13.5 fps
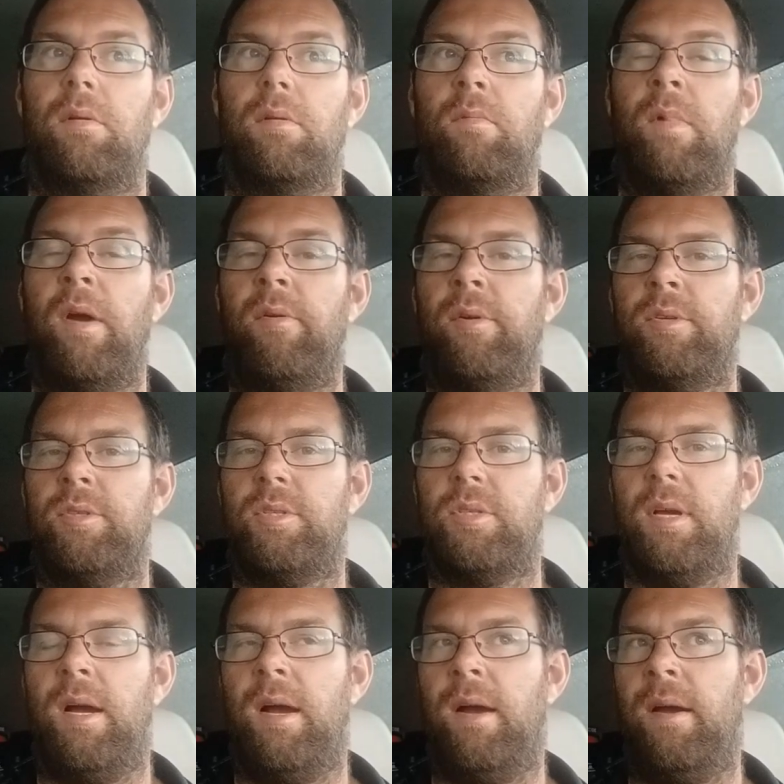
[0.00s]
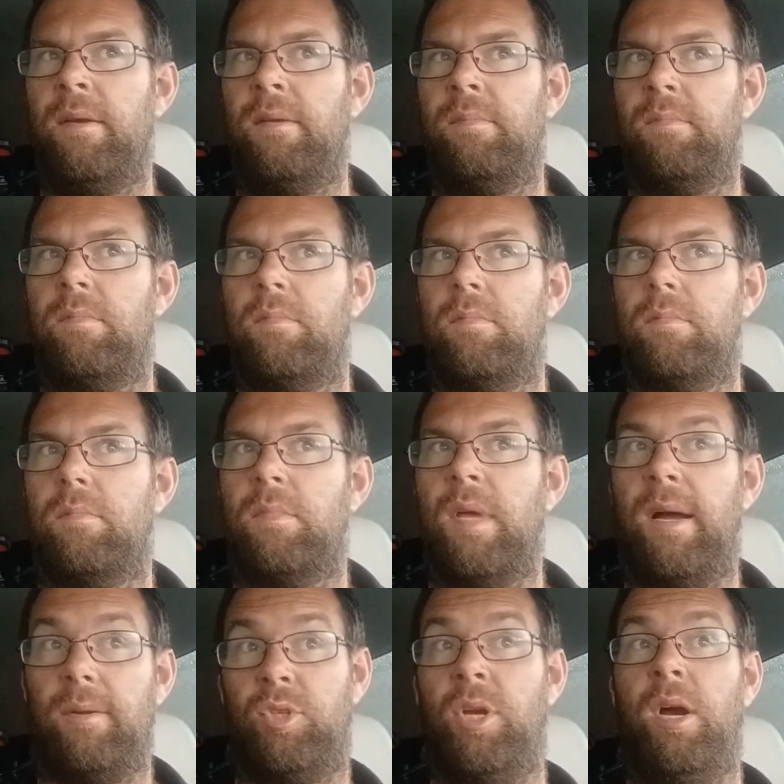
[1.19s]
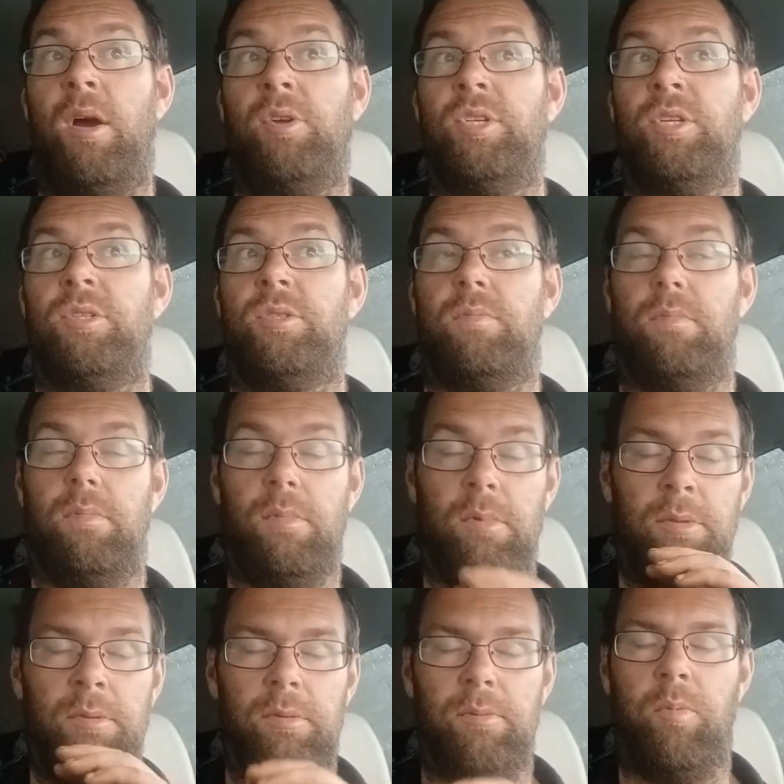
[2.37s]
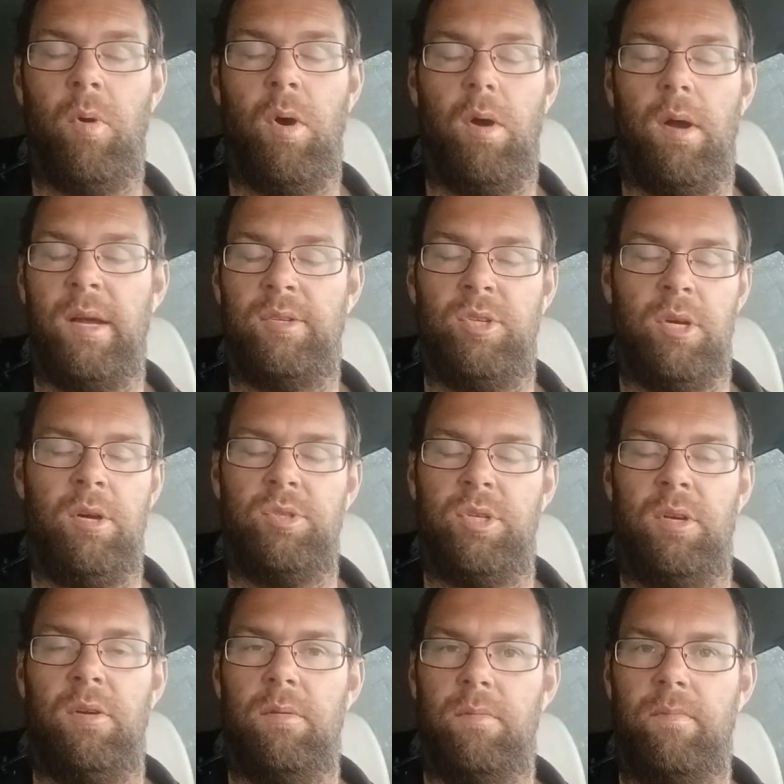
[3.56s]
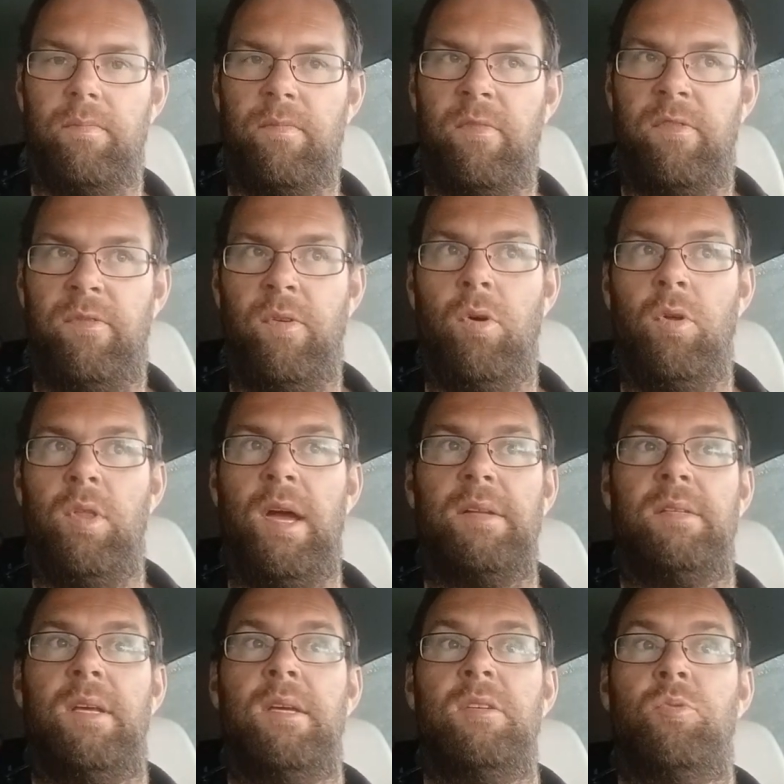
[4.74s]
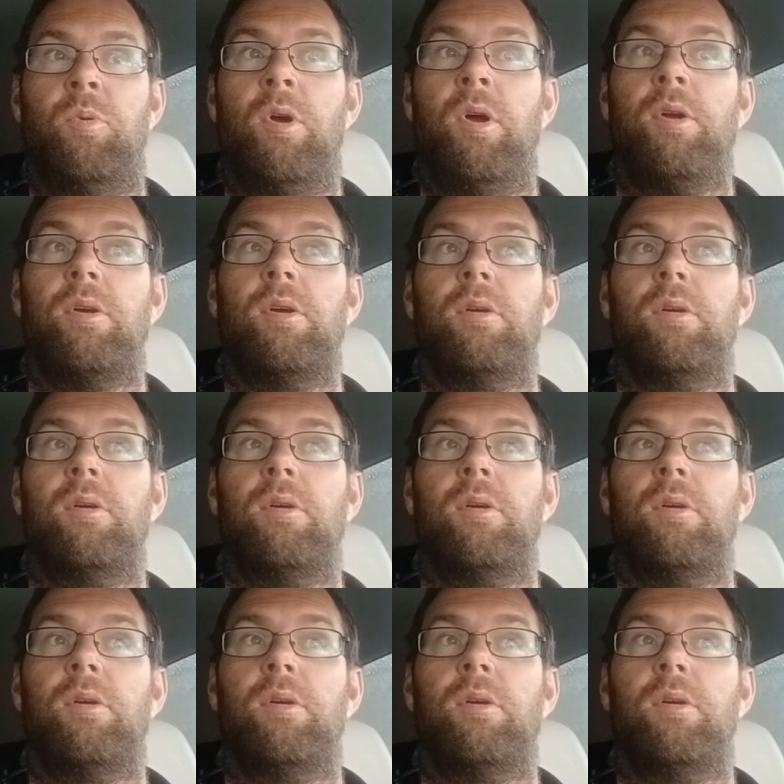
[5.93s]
whereas that charges what I charge you for that day's work.